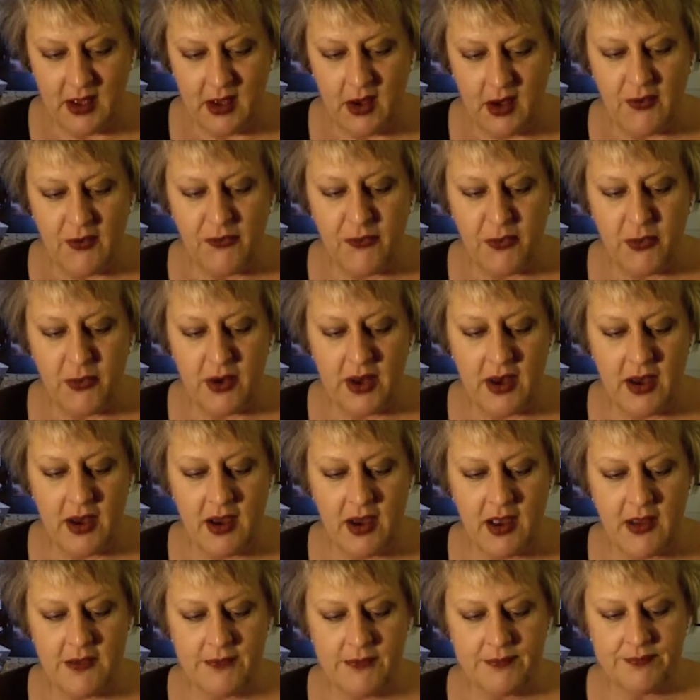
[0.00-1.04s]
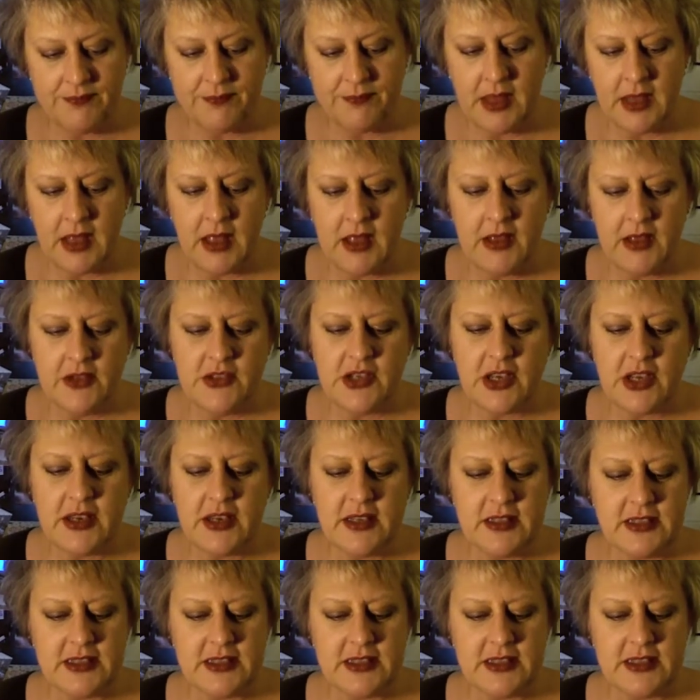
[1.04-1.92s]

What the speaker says: A 49? J.D.